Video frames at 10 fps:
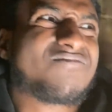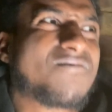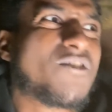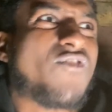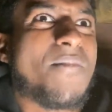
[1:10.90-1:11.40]

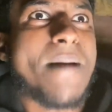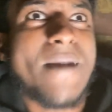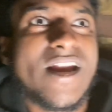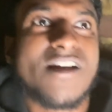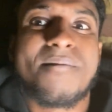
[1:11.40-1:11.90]
for my
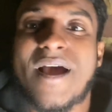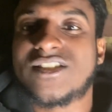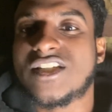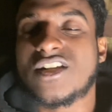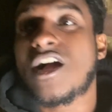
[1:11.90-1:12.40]
man of the match,
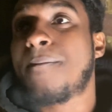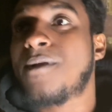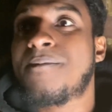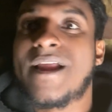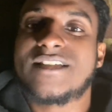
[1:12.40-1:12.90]
there's a couple
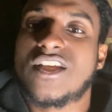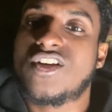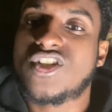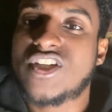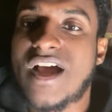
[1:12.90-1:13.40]
of plays that you
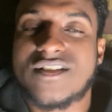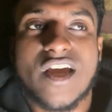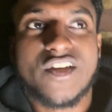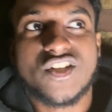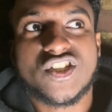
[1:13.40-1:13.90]
could shout out.
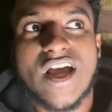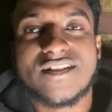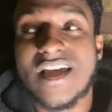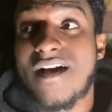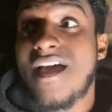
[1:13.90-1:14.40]
You could
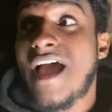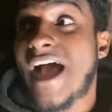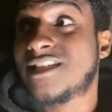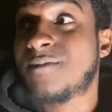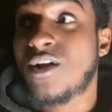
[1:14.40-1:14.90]
shout out
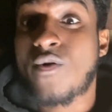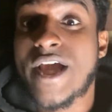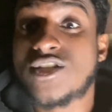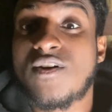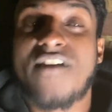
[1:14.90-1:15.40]

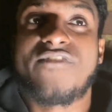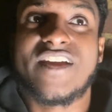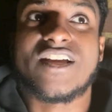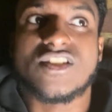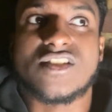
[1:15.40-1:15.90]
Azpilicueta, I
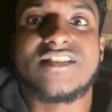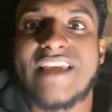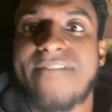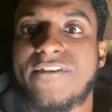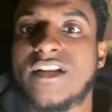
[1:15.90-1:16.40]
think, has
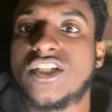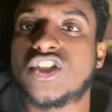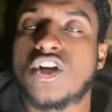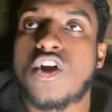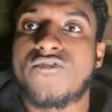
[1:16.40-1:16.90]
definitely
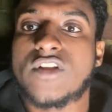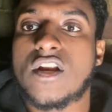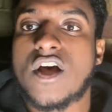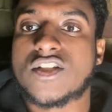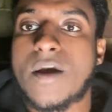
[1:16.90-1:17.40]
shone over the
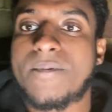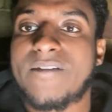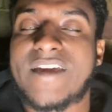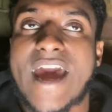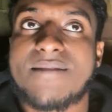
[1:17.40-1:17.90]
last couple
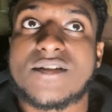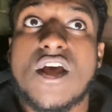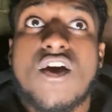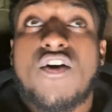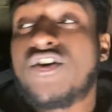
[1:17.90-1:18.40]
of games.
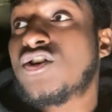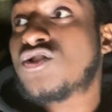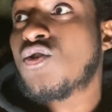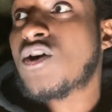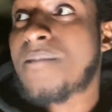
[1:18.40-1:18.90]
Or you could
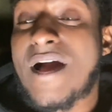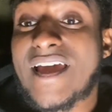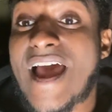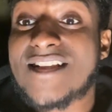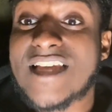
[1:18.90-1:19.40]
talk about
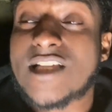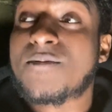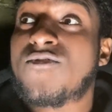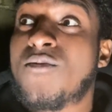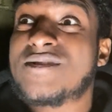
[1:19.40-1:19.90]
Kante's
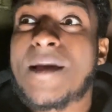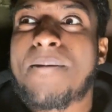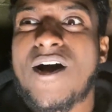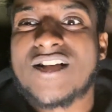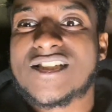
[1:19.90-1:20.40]
performance. I
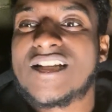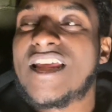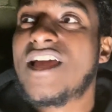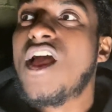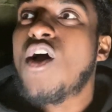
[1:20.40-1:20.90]

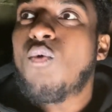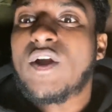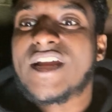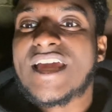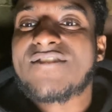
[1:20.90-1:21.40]
personally
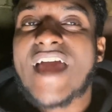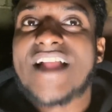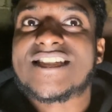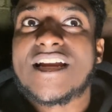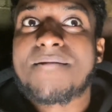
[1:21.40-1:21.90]
want to give
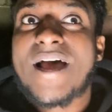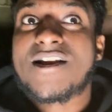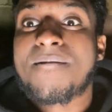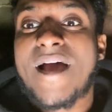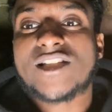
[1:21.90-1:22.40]
Kante the man of
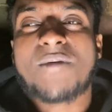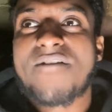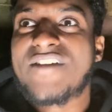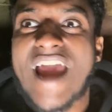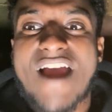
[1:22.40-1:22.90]
the match, but I
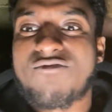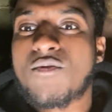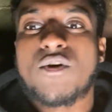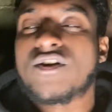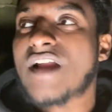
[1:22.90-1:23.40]
think
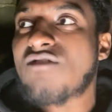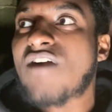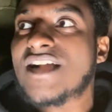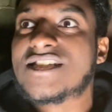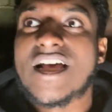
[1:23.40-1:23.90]
everyone on that
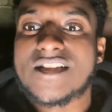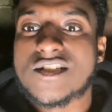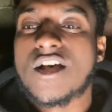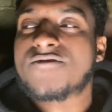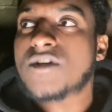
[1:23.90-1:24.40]
right side
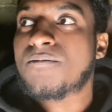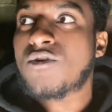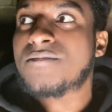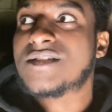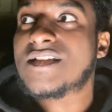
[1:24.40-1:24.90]
deserves some
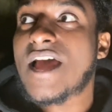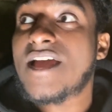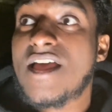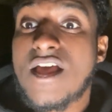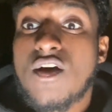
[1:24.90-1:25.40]
props today.
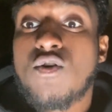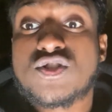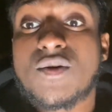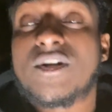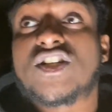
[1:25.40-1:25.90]

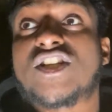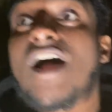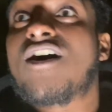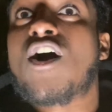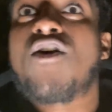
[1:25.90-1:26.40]
Also want to shout
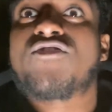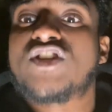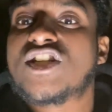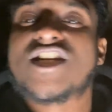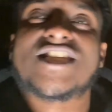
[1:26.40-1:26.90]
out
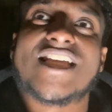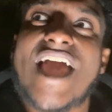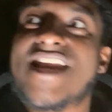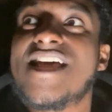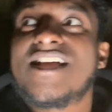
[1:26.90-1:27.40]
Kovacic, because
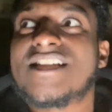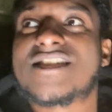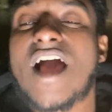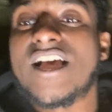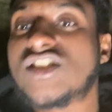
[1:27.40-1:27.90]
again, this
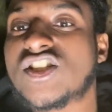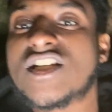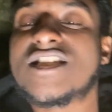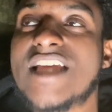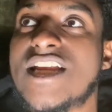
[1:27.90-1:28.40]
guy is just
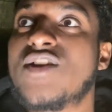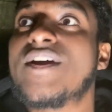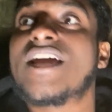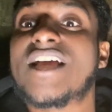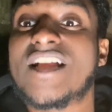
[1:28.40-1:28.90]
continuing.